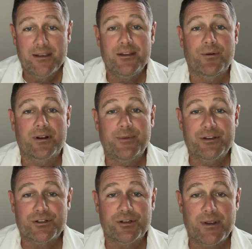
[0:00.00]
You want to make
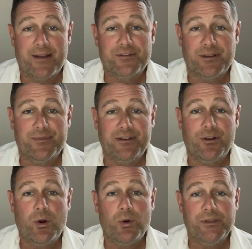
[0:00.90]
sure you have something to
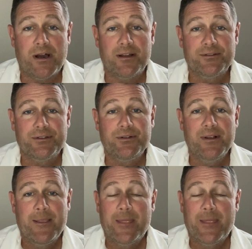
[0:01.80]
hold on to